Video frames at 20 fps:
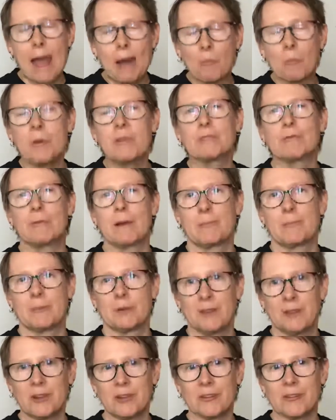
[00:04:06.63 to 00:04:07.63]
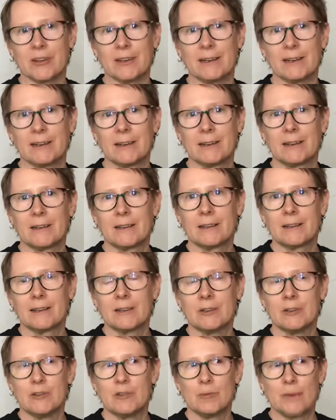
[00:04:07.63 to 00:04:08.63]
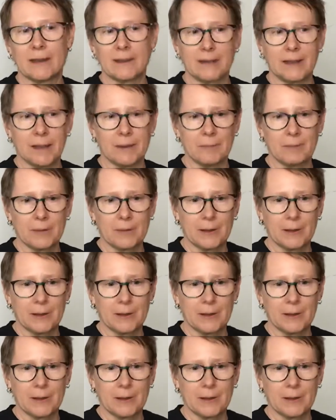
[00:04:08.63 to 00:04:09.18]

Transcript: With repetition, you end up